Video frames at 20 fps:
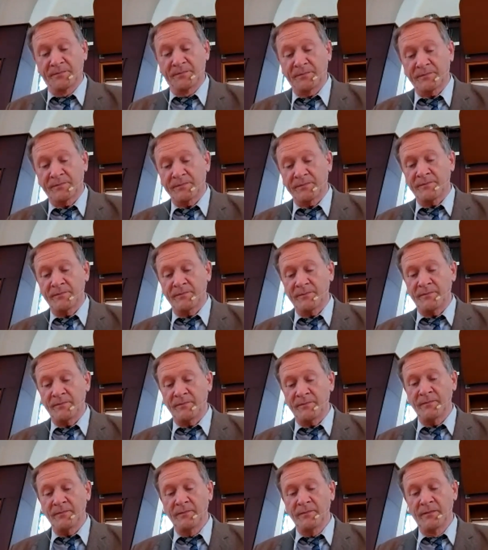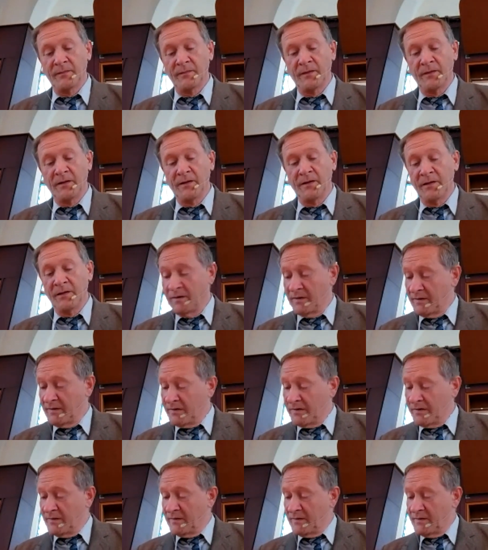
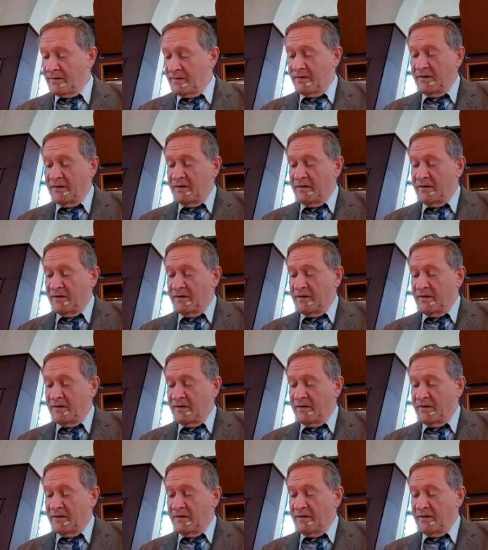[no speech]